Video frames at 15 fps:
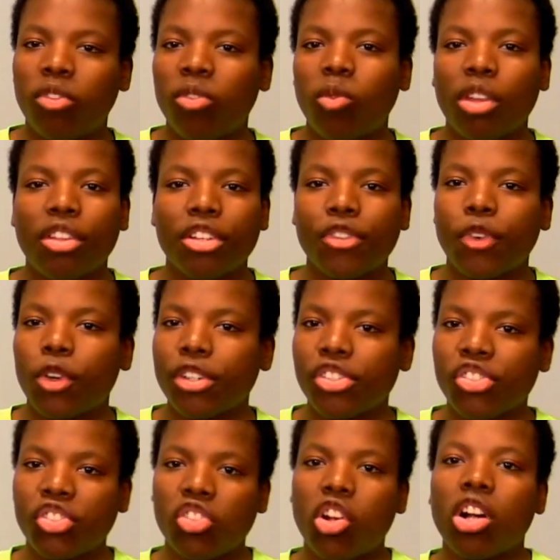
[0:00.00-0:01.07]
whether it's for a
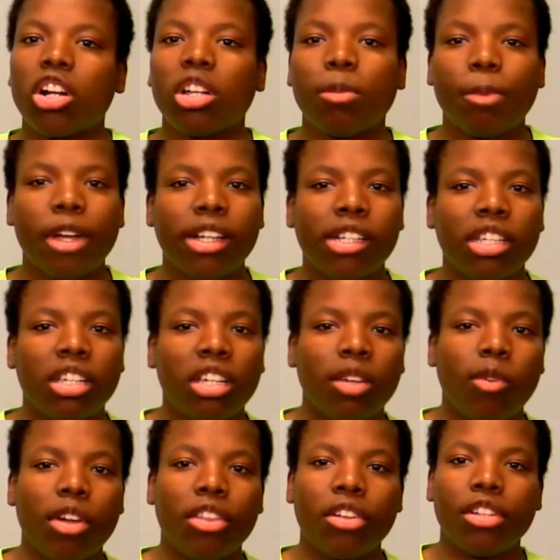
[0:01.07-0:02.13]
startup idea,
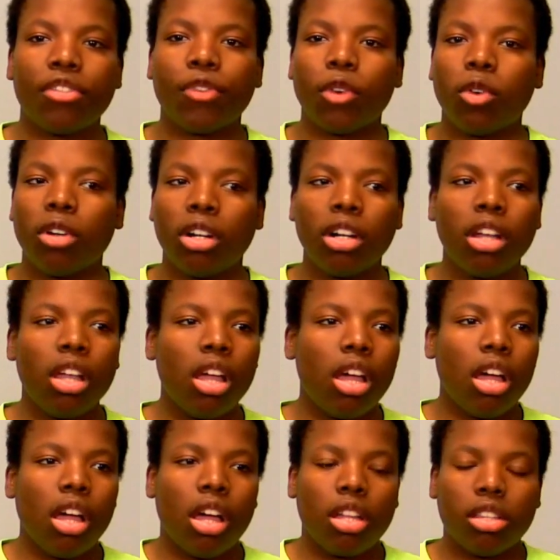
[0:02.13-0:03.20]
whether it's for
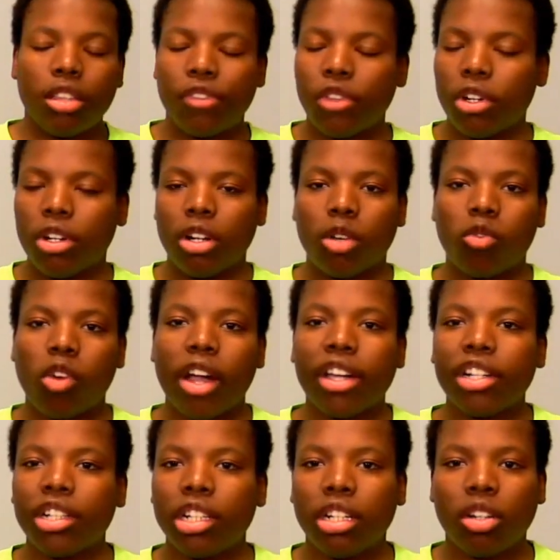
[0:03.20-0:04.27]
if you're a
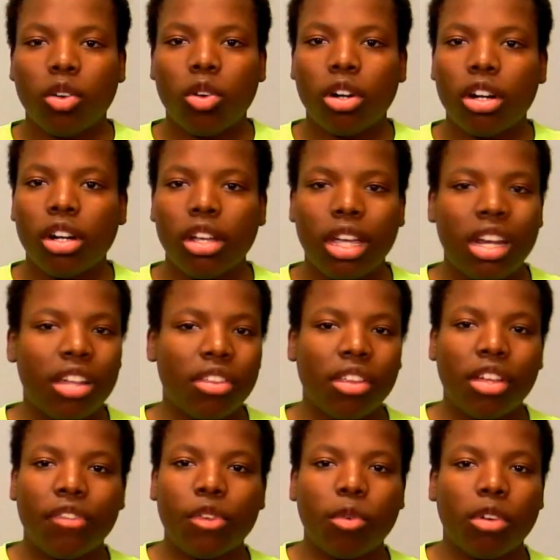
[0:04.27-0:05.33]
writer or
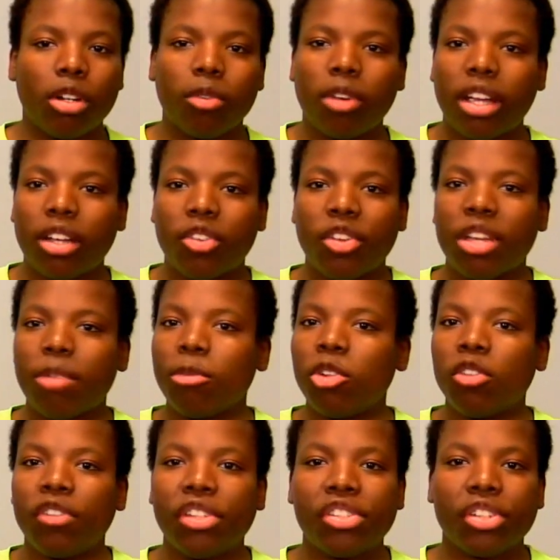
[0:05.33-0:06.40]
if you want to create
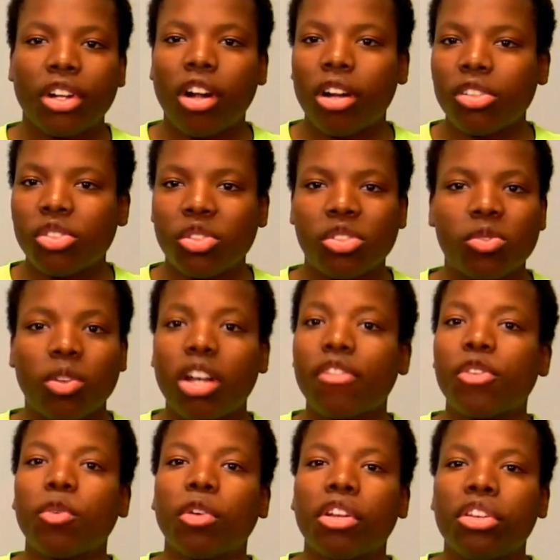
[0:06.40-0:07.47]
movies or cartoons, whatever
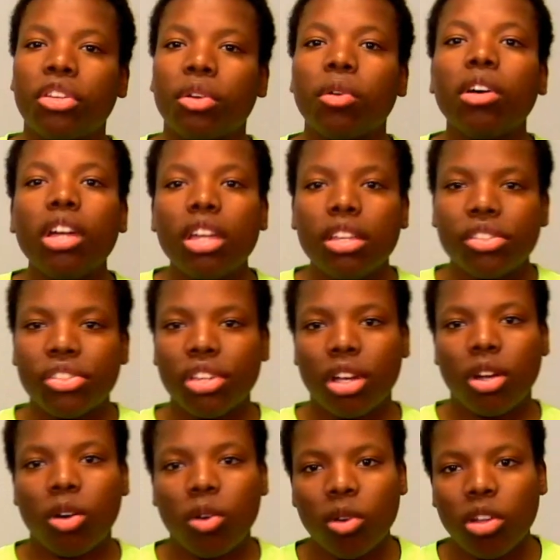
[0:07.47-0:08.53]
you want to do.
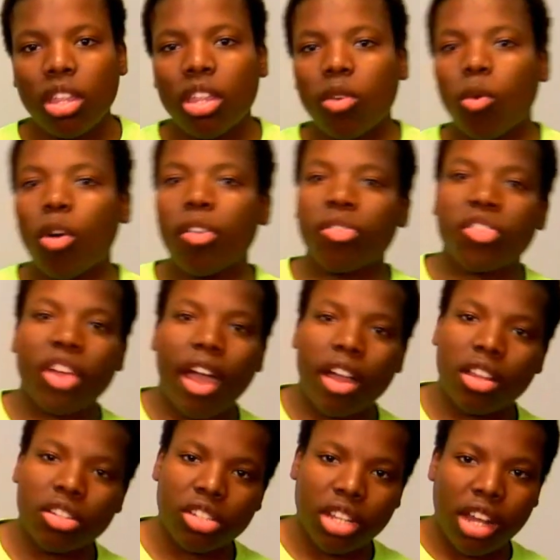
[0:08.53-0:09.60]
So one
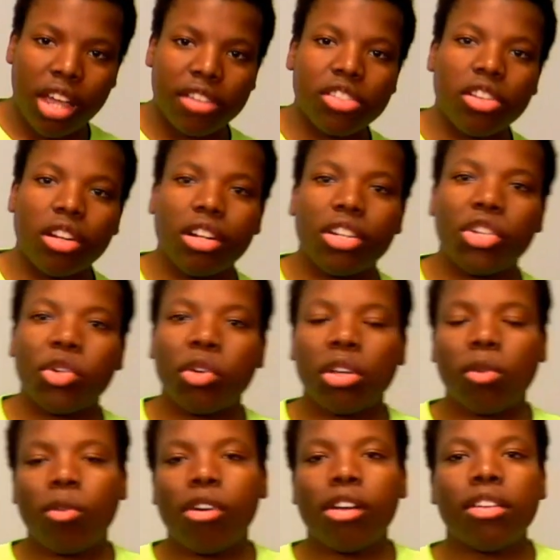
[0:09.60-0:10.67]
challenge that I started
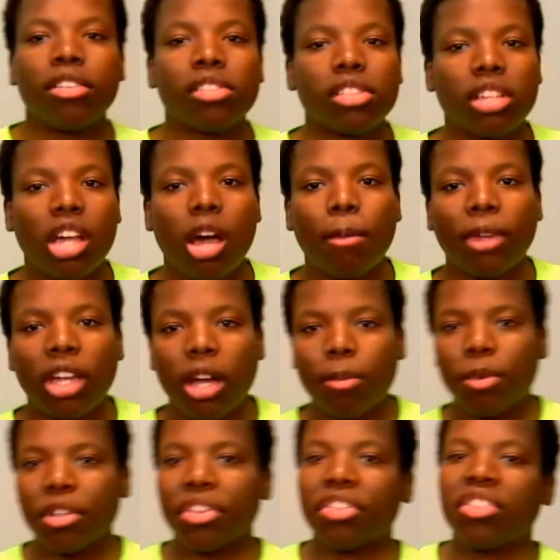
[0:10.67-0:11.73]
doing was coming up
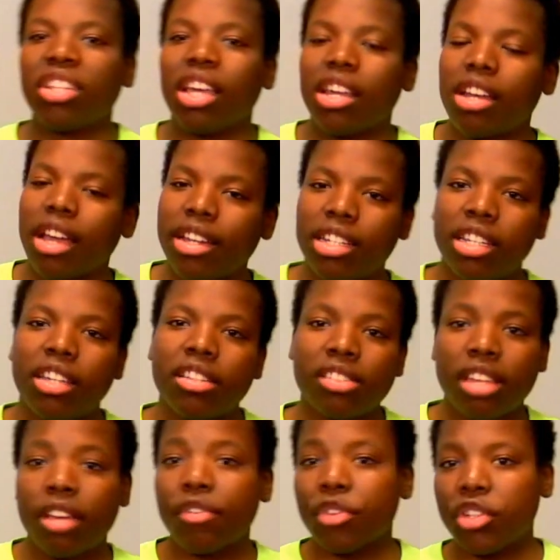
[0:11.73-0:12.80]
with 10 ideas
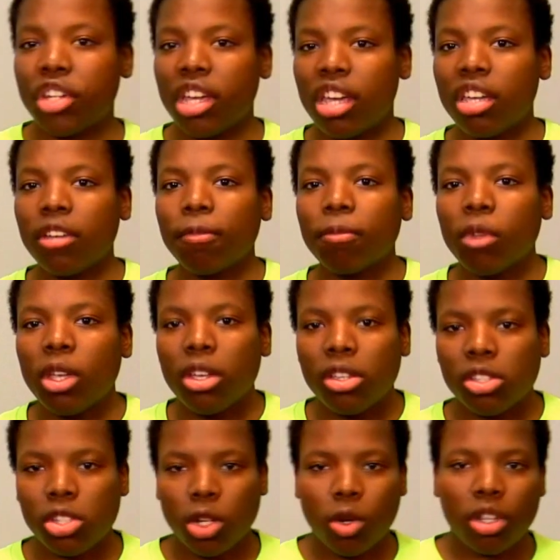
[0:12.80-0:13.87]
every day.
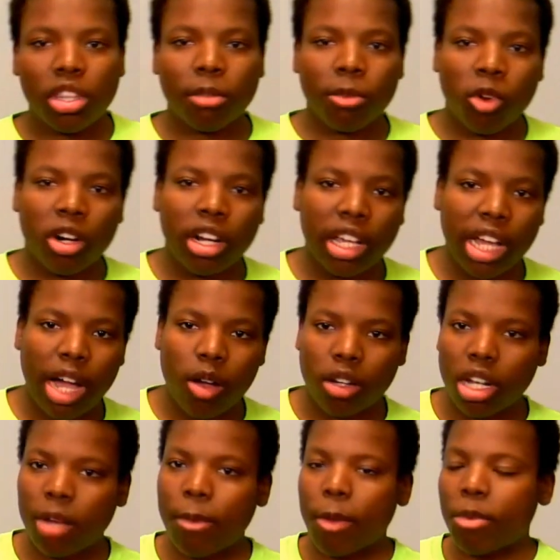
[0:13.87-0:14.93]
So in the morning I would
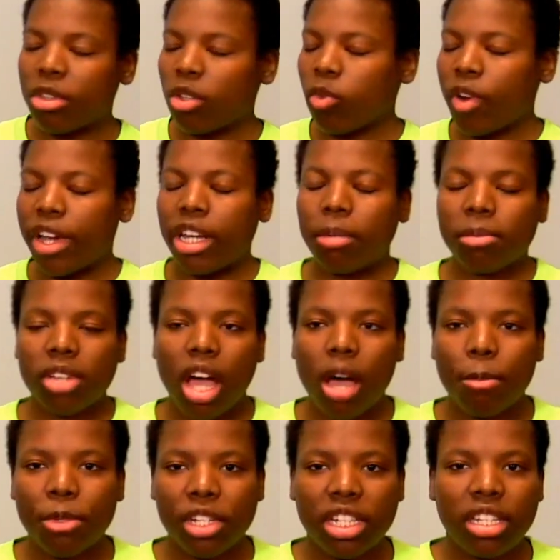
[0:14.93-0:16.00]
come up with a random
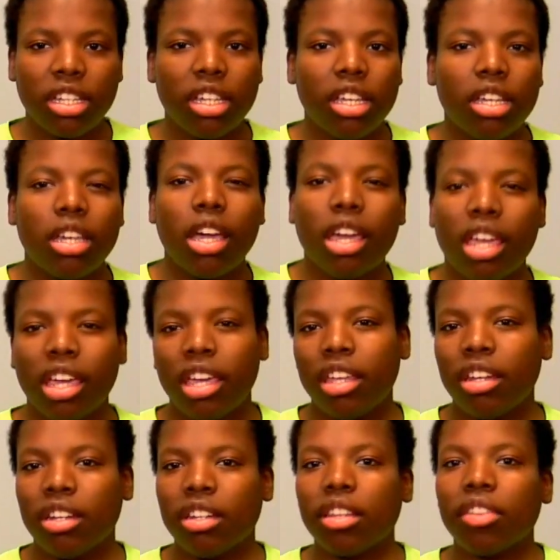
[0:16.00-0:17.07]
topic
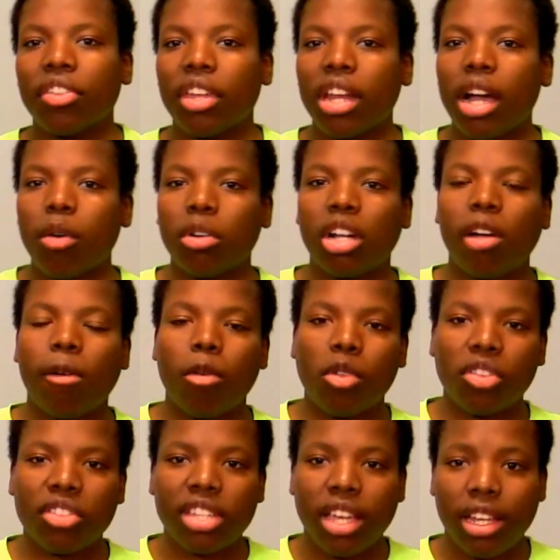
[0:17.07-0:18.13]
and then I would come up
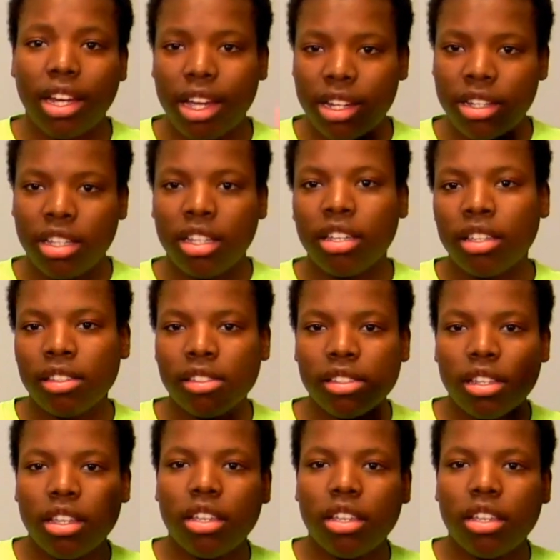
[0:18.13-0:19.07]
with 10 ideas.